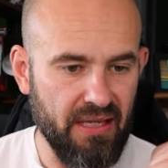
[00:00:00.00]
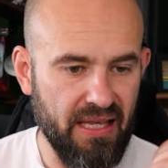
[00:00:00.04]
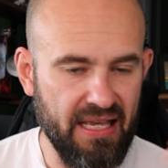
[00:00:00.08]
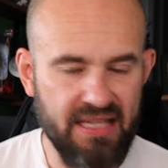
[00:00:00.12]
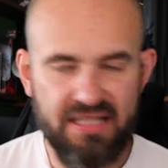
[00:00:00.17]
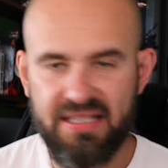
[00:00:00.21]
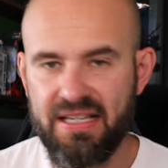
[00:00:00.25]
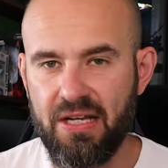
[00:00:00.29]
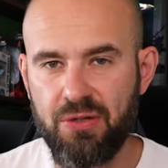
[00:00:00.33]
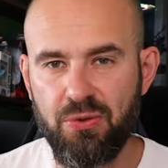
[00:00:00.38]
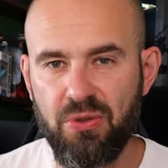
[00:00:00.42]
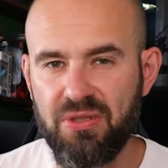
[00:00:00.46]

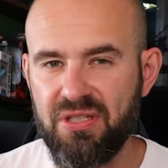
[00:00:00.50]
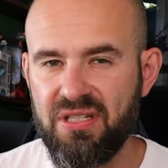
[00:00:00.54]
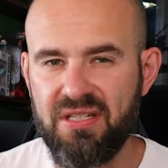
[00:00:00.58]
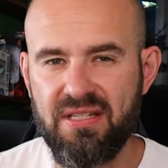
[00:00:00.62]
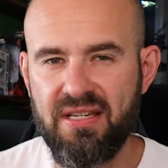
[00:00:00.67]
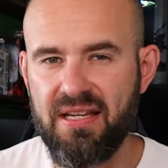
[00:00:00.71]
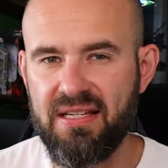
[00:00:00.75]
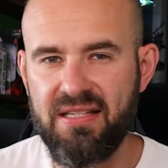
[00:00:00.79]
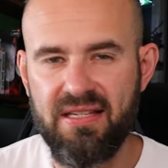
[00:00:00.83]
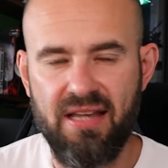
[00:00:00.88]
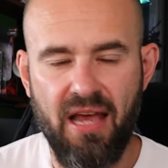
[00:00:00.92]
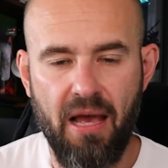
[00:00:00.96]
his schedule
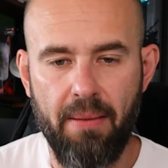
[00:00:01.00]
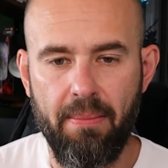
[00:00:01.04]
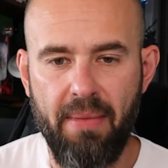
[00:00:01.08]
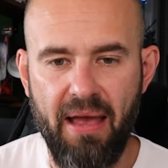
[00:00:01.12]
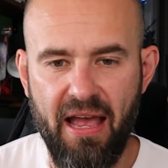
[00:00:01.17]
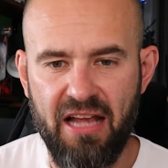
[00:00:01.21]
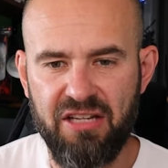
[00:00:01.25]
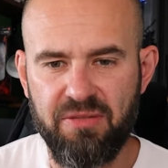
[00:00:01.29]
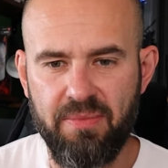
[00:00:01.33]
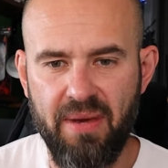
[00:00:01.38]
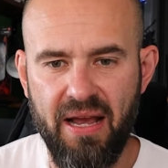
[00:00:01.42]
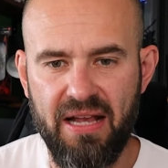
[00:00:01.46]
just does not
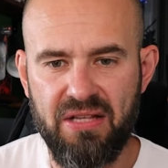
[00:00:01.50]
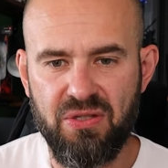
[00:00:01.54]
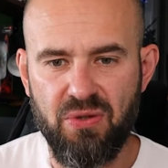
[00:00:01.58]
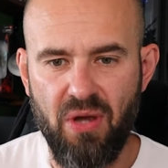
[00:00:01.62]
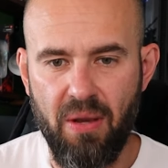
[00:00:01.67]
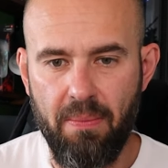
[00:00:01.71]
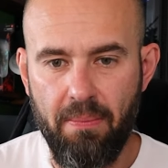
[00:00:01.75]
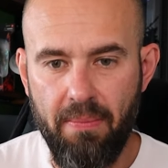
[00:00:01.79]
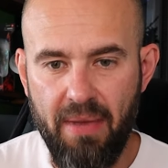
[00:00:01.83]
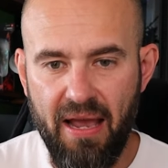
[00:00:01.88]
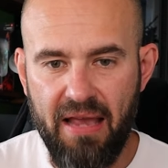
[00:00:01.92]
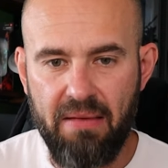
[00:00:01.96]
match mine,
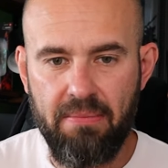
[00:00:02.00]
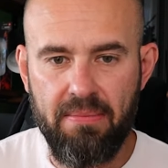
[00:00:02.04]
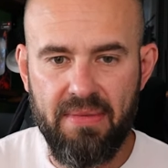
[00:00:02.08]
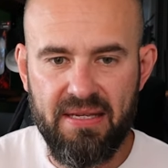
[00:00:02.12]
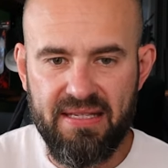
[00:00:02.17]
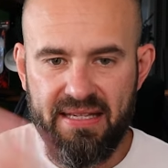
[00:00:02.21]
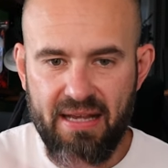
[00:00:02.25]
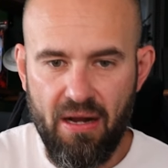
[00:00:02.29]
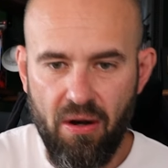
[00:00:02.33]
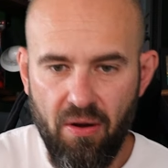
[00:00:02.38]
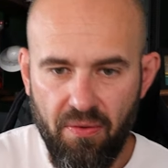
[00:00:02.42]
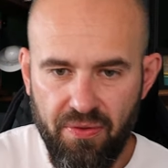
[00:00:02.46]
so I might
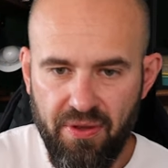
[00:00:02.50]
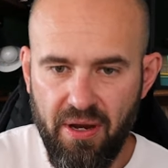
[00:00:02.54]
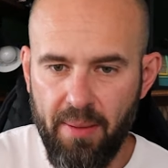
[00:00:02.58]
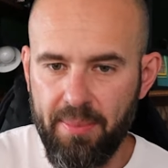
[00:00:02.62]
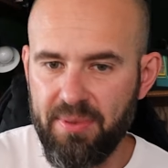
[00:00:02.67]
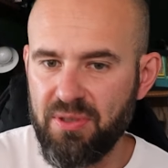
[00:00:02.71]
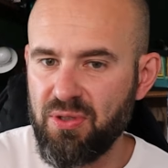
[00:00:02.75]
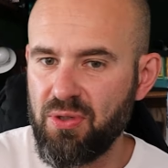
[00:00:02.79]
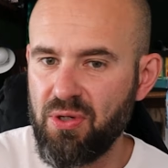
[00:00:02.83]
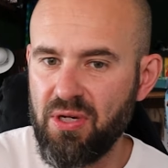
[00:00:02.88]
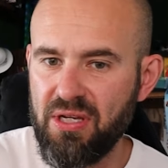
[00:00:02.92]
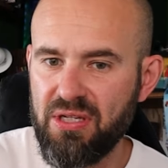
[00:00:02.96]
miss out on the
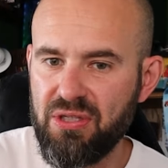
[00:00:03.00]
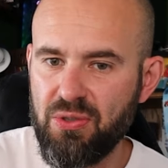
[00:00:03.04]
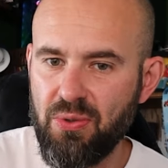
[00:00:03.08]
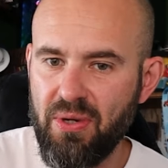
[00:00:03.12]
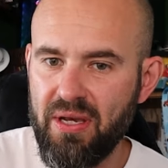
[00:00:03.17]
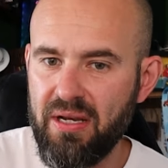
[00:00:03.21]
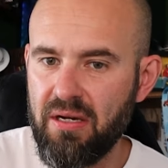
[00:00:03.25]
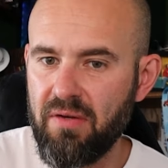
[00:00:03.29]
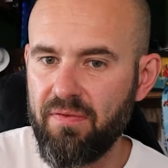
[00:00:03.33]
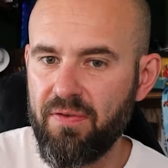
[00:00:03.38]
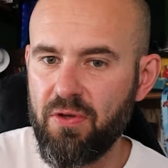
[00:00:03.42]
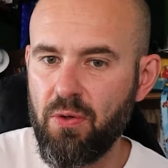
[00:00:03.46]
opportunity
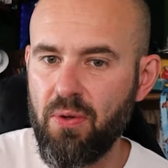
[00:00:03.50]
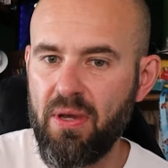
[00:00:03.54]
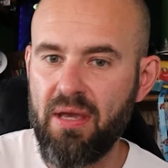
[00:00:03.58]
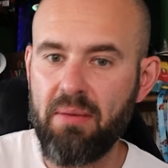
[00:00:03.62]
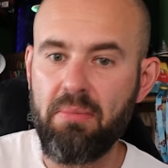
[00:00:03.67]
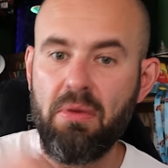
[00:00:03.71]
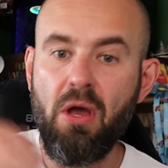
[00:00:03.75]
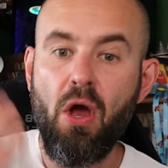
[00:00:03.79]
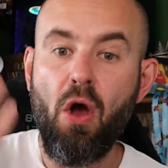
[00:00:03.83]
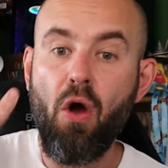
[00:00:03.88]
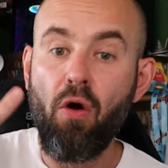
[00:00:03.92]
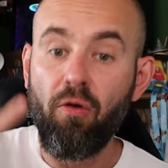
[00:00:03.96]
to interview
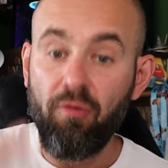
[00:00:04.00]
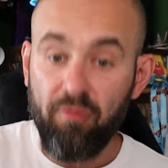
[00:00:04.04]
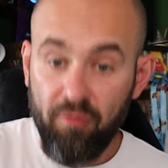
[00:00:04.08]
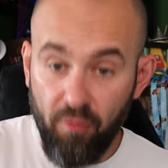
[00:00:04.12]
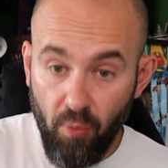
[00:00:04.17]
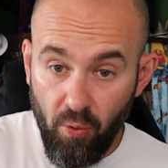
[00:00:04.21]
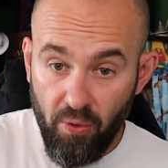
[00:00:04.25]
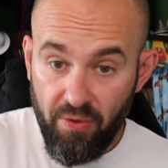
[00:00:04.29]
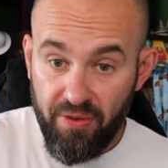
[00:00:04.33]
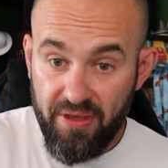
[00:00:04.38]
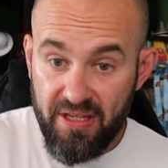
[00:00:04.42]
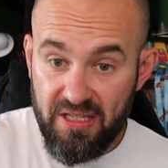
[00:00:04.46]
him
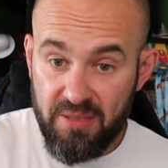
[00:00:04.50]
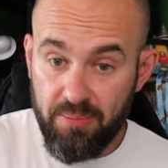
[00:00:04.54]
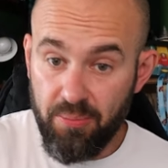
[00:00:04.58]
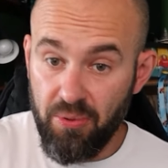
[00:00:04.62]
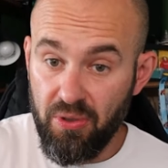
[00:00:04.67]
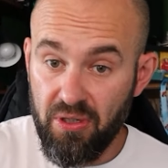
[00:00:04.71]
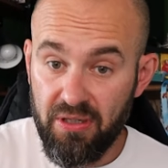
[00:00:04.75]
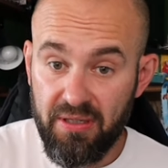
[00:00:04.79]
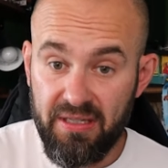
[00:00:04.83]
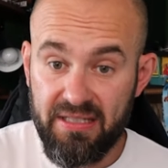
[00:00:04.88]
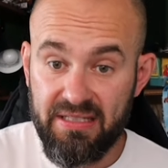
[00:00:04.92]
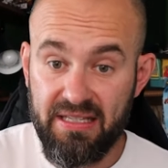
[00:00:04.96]
for this
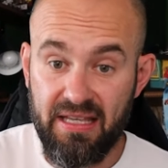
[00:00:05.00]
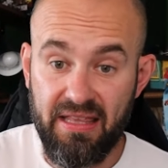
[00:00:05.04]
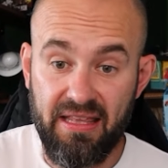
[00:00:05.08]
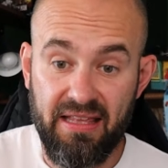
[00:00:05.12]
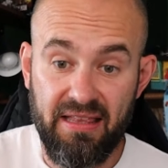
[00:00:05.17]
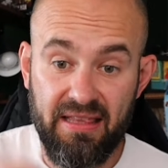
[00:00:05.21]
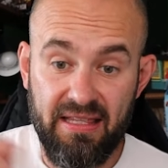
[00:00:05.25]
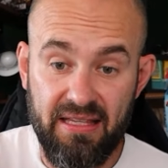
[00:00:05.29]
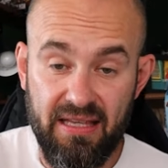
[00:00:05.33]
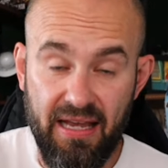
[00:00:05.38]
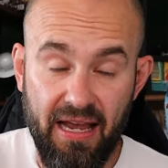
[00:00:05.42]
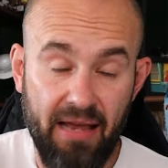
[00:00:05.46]
book because I
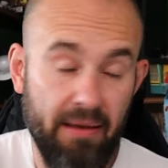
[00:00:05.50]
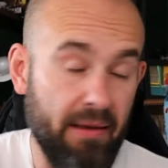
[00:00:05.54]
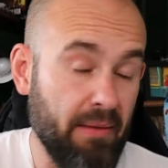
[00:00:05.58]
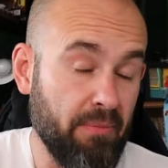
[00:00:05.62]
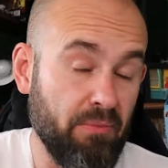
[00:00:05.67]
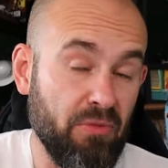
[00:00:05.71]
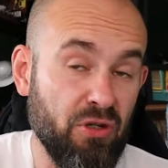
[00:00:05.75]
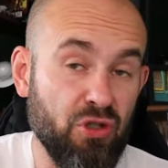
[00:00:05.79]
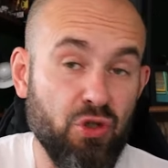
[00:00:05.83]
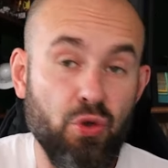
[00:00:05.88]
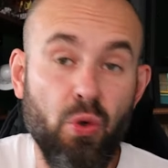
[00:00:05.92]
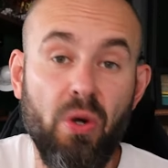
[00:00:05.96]
think that I
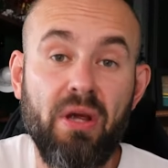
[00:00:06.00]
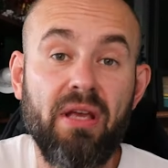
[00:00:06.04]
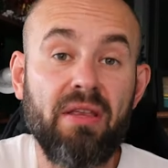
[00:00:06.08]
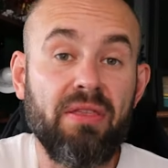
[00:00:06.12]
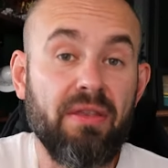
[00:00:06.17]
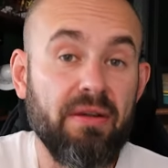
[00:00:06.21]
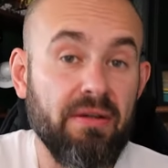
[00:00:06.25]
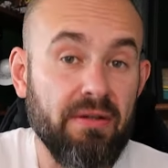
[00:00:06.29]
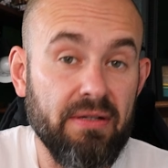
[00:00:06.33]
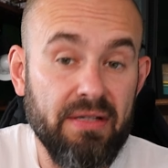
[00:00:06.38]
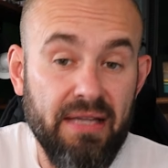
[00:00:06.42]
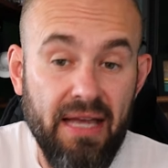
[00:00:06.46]
am enjoying
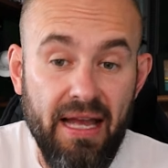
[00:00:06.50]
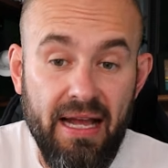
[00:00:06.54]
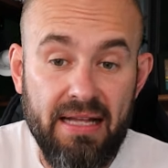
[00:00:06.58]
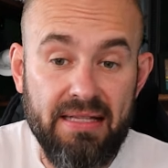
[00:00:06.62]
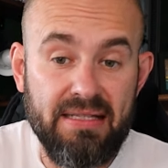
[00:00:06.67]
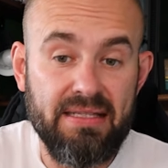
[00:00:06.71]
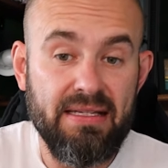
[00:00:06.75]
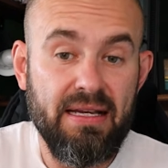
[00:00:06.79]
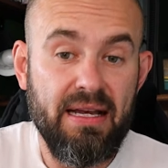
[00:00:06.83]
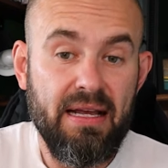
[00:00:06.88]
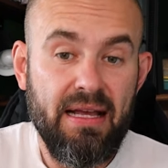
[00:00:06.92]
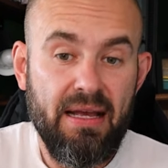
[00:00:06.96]

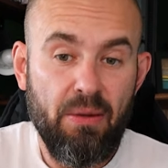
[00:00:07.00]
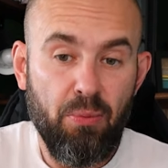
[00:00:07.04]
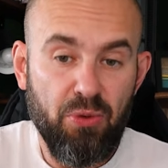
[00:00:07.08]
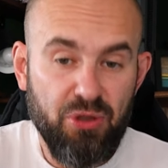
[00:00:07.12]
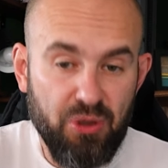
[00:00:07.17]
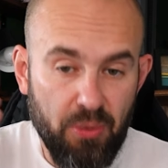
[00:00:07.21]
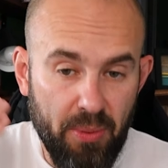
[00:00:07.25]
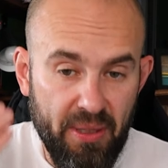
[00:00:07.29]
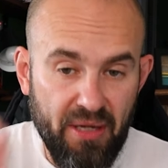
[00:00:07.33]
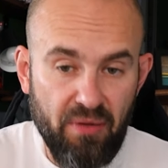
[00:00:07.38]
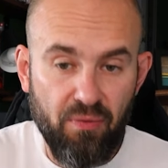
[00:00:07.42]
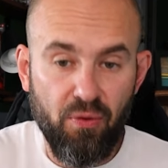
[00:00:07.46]
Thundercats,
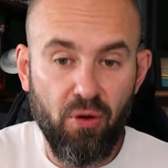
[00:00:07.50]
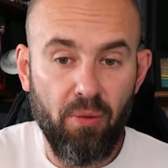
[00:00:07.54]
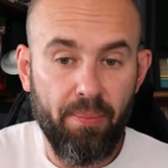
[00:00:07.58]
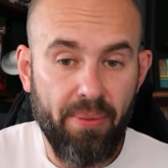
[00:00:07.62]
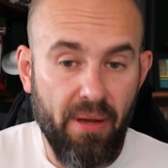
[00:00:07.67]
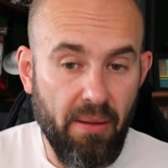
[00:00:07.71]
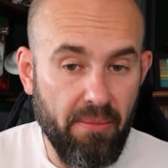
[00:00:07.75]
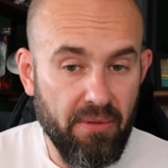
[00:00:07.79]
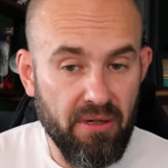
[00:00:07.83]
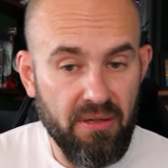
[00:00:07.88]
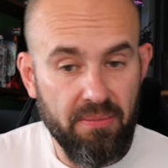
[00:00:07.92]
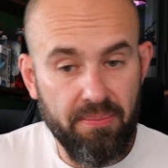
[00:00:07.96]
which would be a real
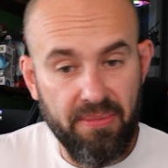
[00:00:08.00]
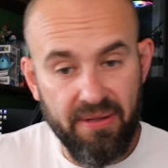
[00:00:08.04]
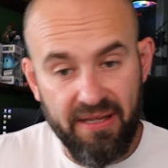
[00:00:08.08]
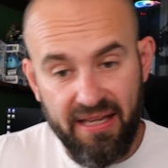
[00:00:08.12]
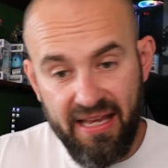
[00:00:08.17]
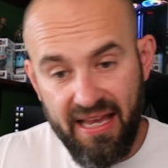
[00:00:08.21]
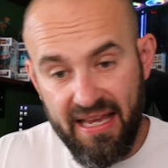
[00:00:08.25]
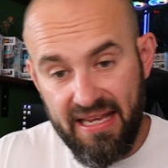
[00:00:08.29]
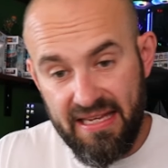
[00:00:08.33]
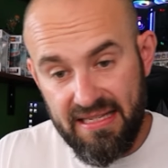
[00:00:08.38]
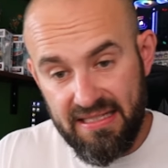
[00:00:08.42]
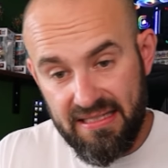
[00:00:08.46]
bummer. But
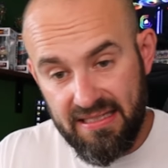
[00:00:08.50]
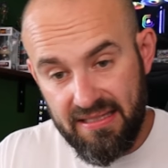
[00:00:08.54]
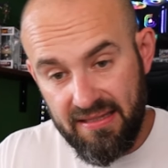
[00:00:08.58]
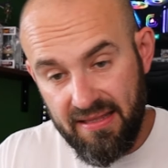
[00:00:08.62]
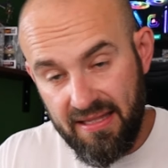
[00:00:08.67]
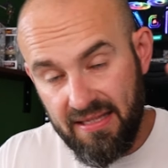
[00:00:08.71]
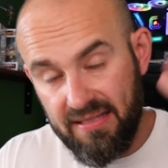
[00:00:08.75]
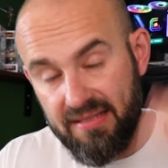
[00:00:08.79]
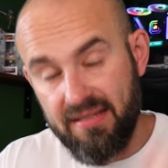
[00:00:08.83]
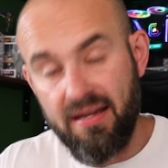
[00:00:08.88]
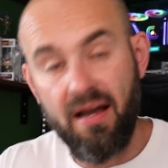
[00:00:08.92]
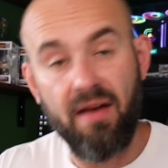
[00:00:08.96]
guys,
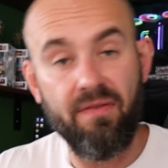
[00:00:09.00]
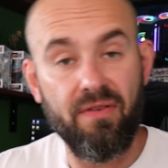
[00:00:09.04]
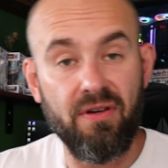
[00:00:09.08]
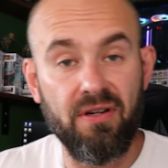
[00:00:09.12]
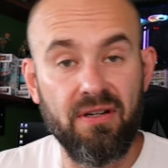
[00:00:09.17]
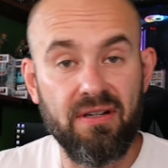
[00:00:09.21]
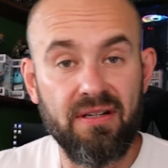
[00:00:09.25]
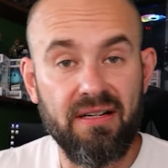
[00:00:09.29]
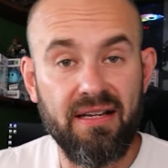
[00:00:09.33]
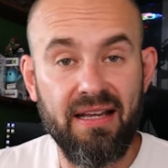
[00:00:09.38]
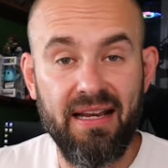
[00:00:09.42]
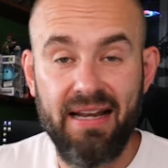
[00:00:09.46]
this
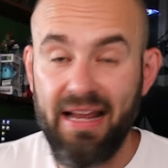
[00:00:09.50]
cover.